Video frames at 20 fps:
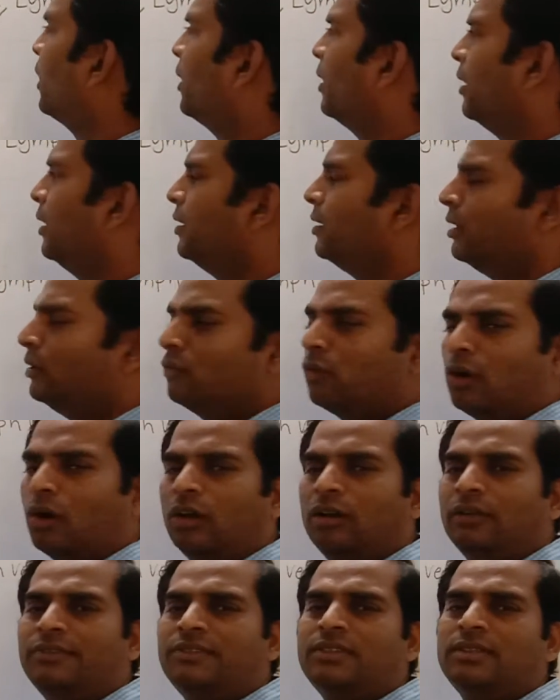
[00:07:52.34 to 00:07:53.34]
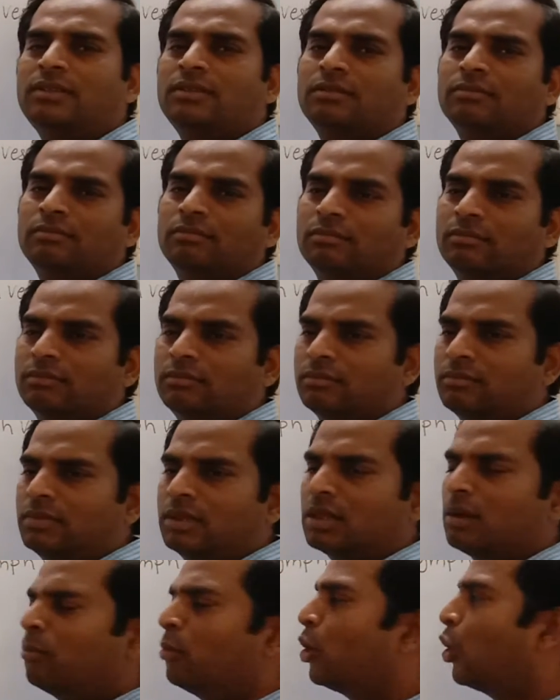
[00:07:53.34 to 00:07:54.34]
it involves
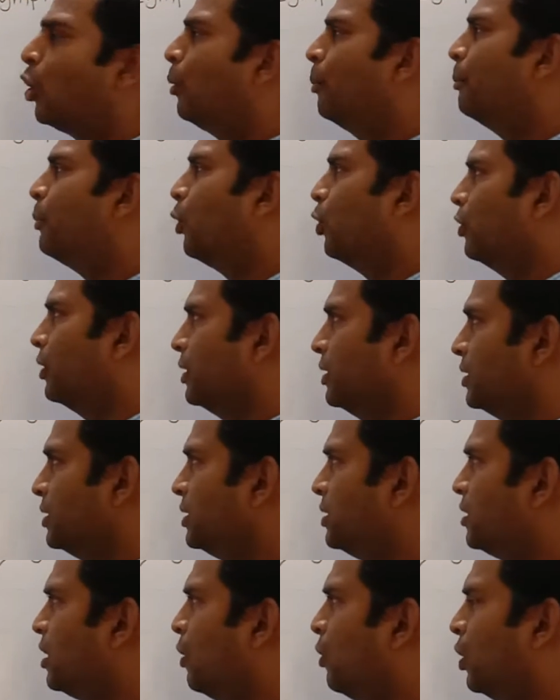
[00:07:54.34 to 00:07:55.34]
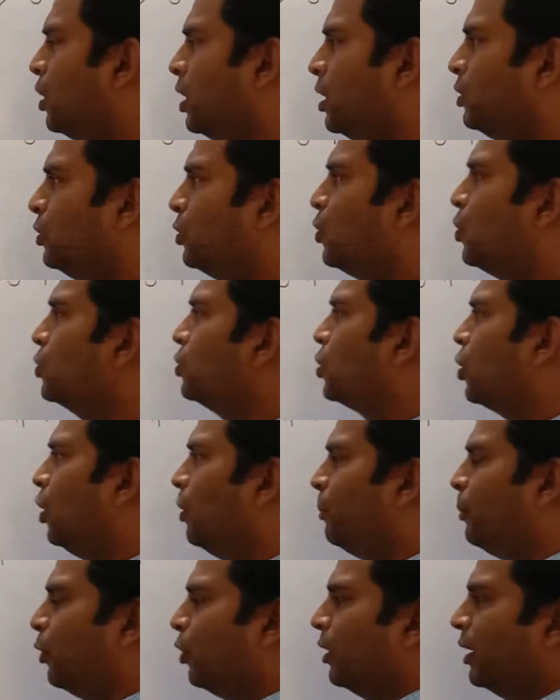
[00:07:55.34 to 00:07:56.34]
some components. Now what are those
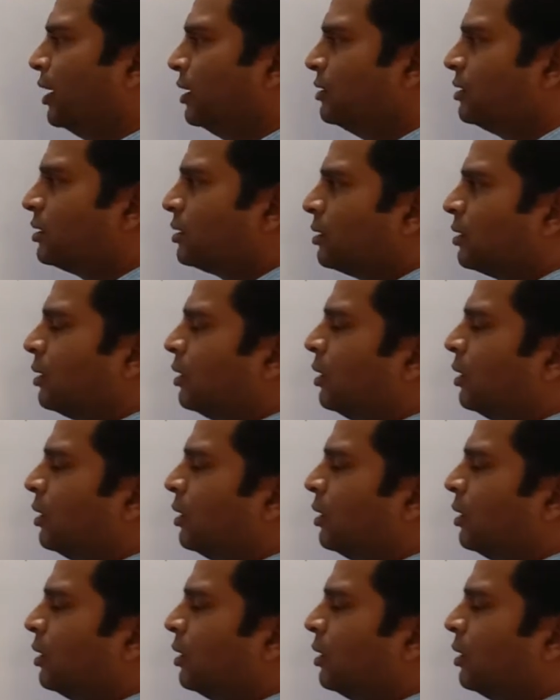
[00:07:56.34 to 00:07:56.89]
components?